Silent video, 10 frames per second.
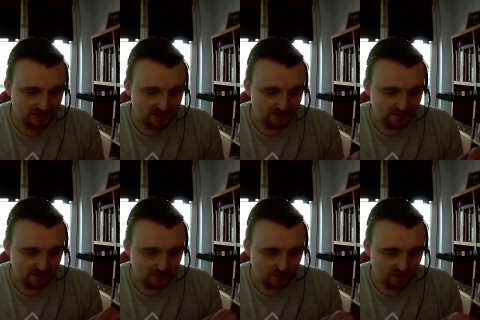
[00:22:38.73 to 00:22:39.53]
And if
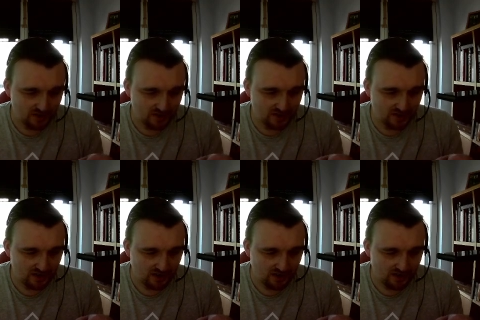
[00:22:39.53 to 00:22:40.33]
you look
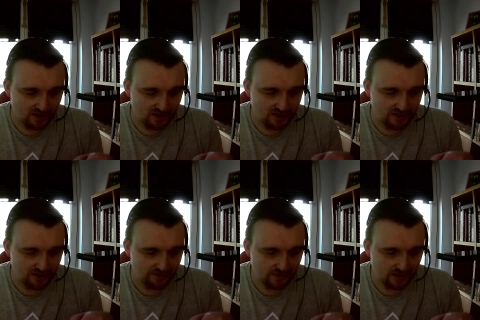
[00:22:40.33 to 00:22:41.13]
at
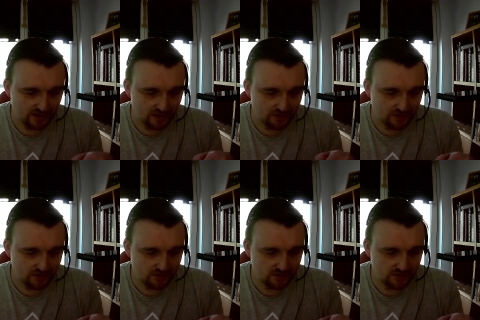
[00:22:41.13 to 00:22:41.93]
the
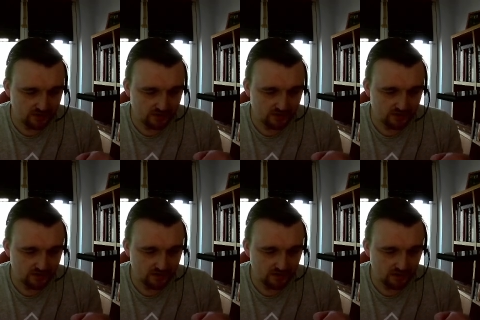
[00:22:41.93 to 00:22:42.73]
reflection,
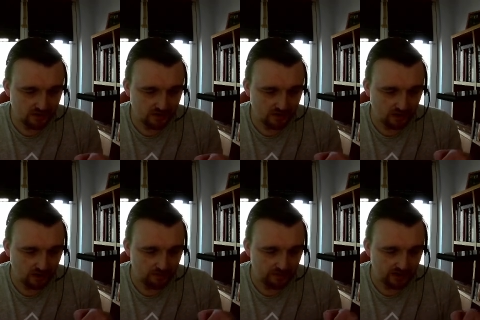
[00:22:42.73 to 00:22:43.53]

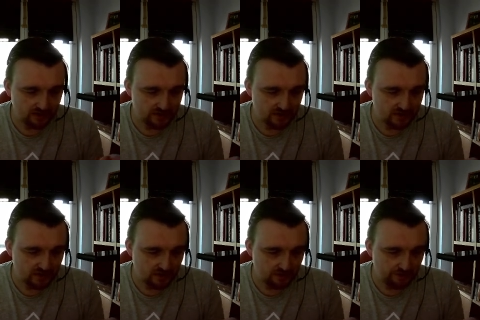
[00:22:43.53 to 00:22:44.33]
how the person is
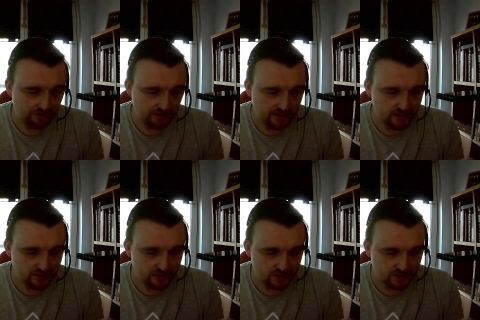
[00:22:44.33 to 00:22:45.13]
seeing the
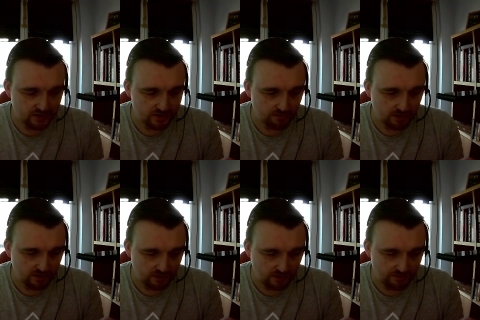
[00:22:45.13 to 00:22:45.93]
reflection, it's
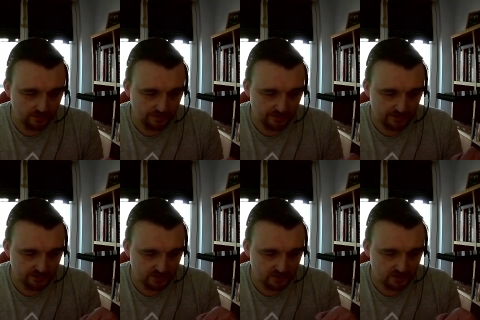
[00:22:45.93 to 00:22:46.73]
completely different. They're
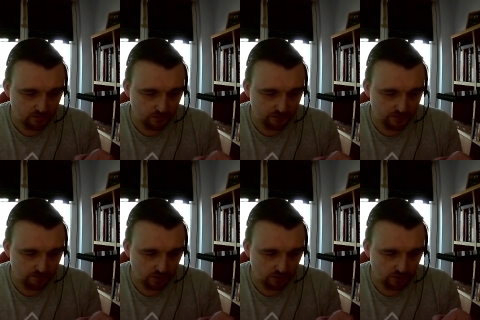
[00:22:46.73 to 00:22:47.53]
seeing someone who's
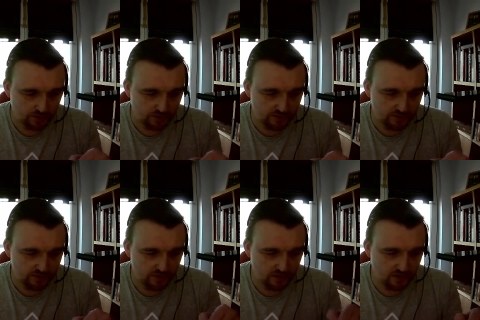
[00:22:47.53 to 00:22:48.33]
blonde
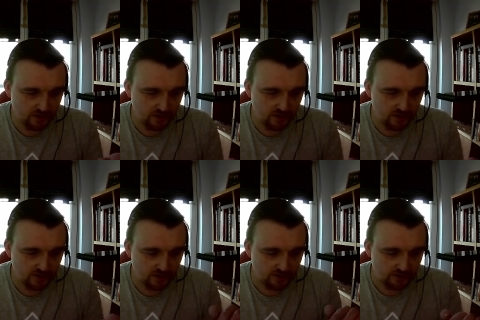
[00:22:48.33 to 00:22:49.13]

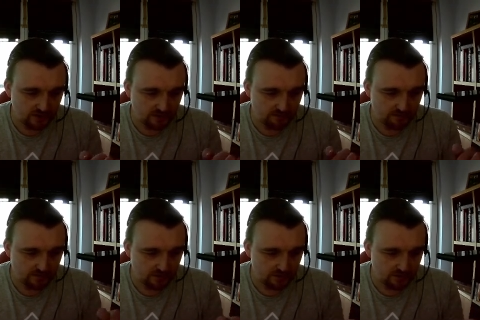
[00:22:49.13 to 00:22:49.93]
and they're,
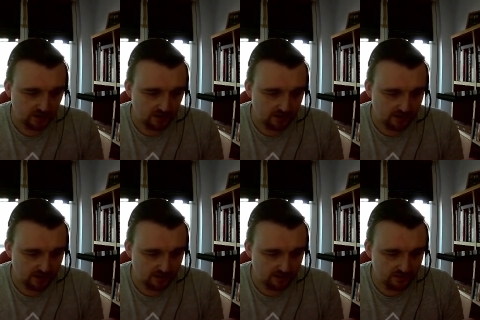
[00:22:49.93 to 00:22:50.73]
dark
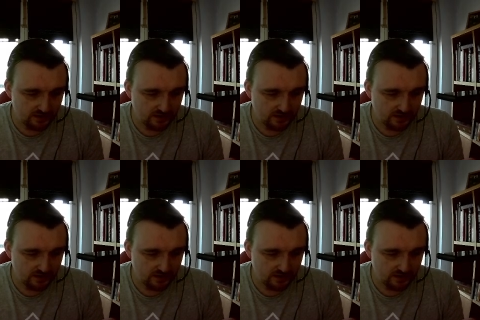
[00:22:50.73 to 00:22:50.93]
haired.